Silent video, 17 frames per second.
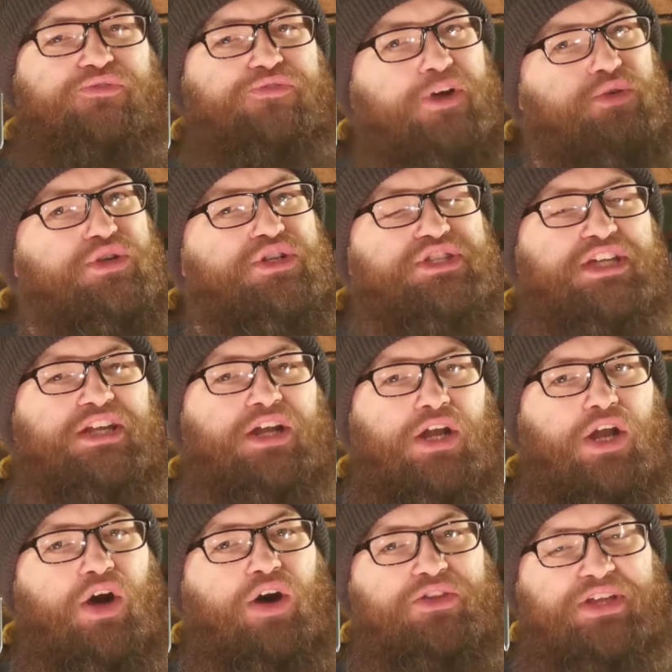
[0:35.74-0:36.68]
focusing a
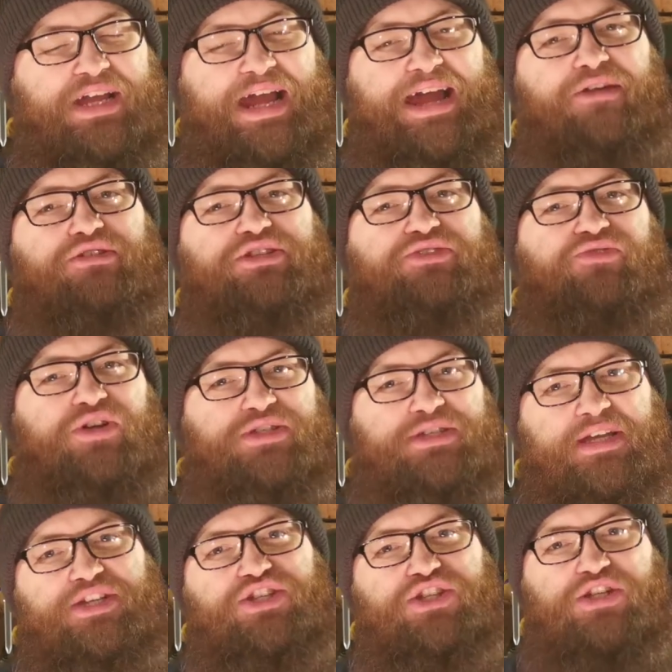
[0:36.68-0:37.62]
lot on the
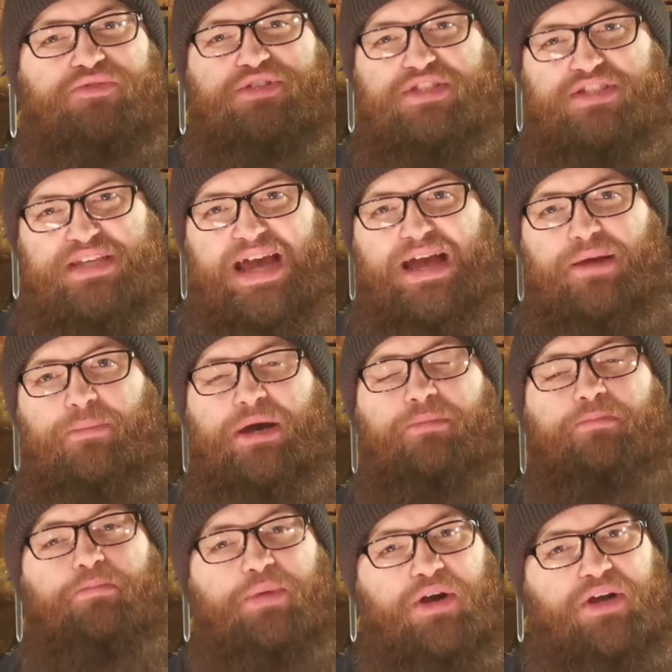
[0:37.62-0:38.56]
characterization of Sam
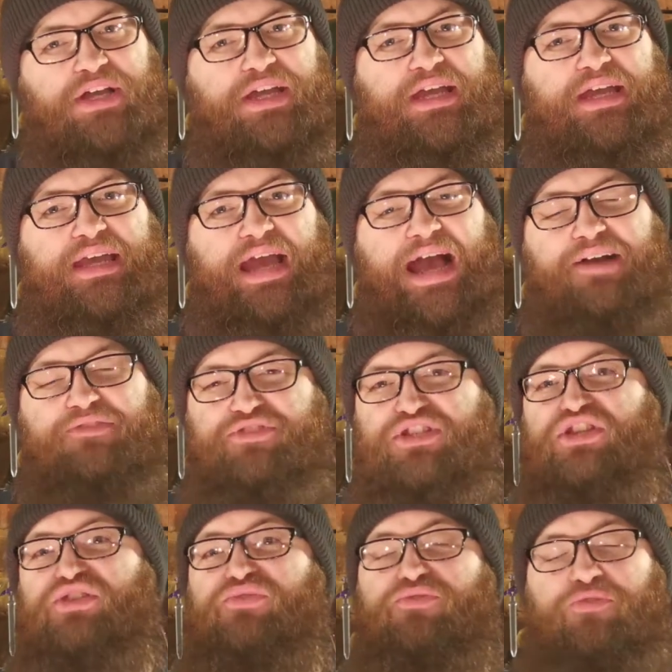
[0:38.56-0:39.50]
and Bucky
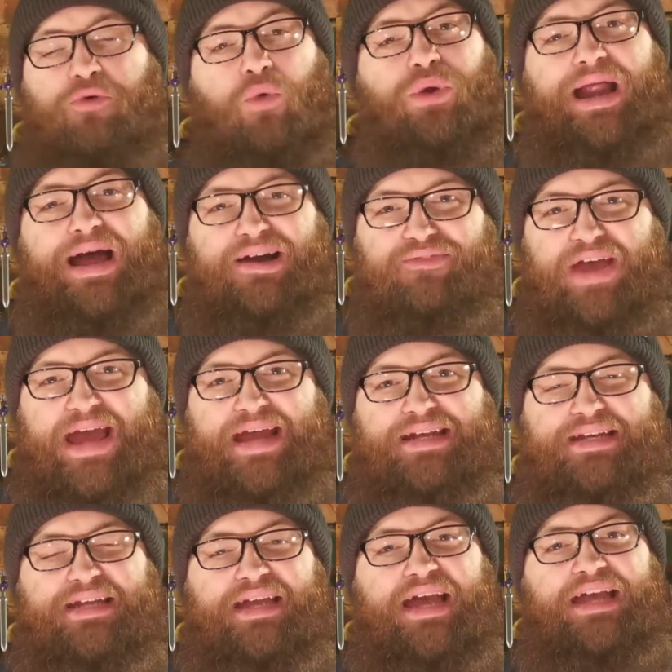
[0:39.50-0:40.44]
after the fallout of
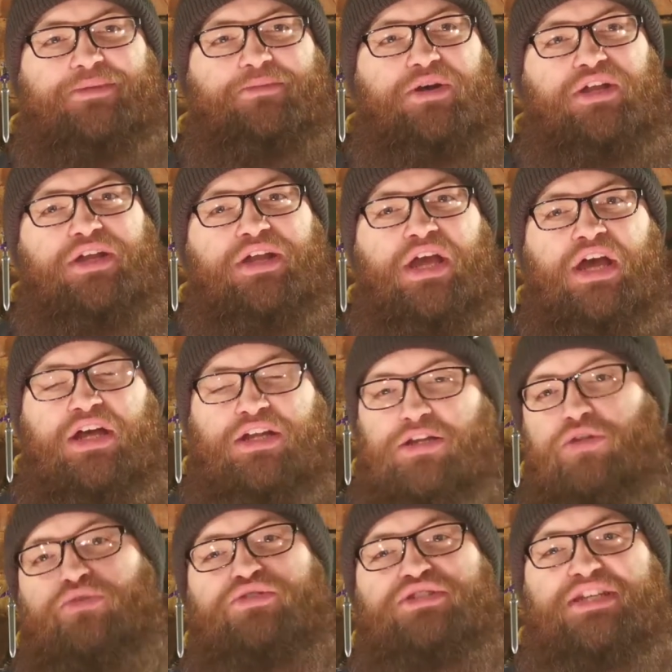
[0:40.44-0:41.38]
Endgame and
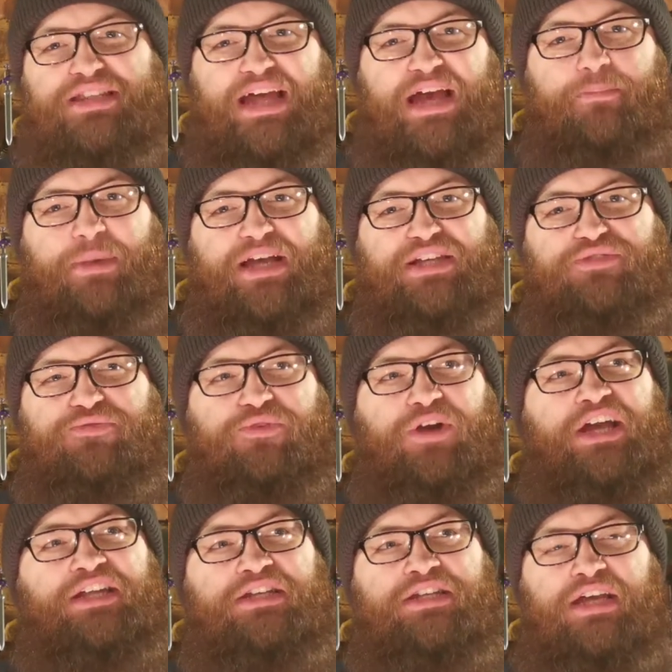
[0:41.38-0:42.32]
losing their best
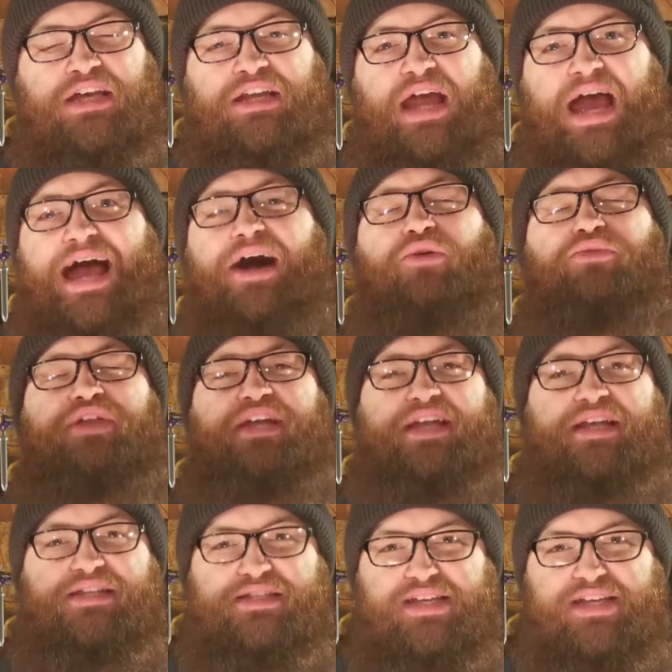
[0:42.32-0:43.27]
friend, and how
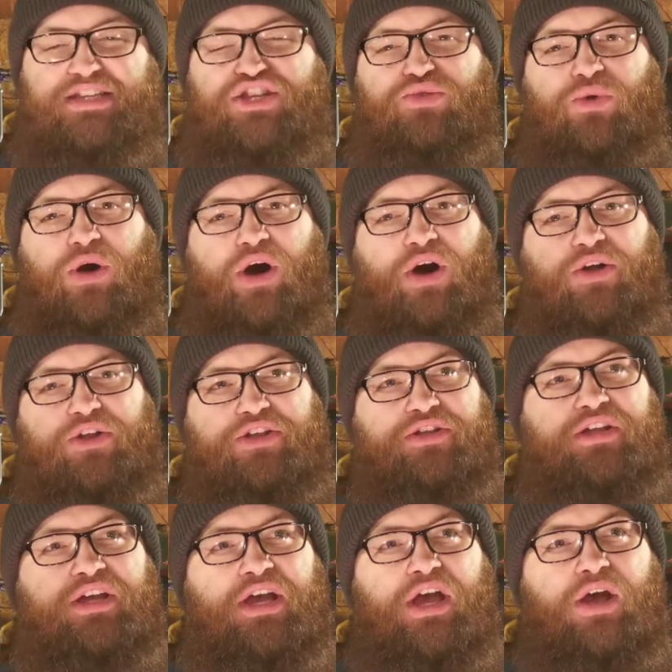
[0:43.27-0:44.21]
they continue on
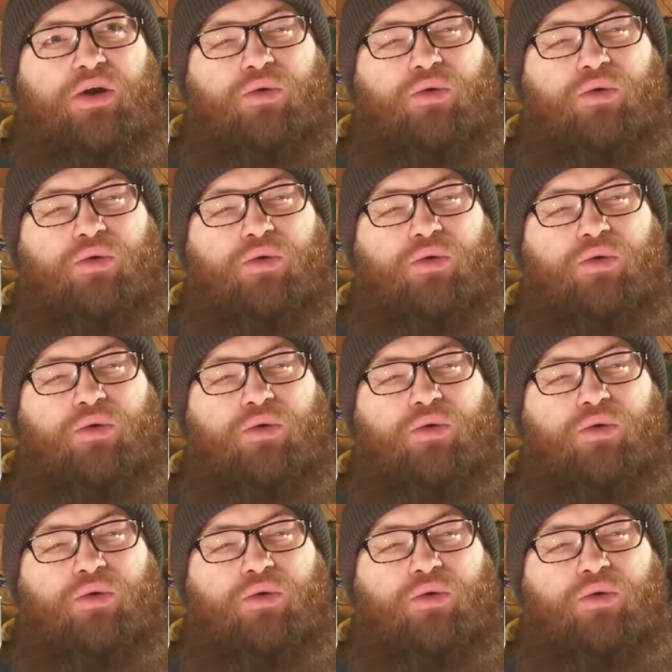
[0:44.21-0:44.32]
and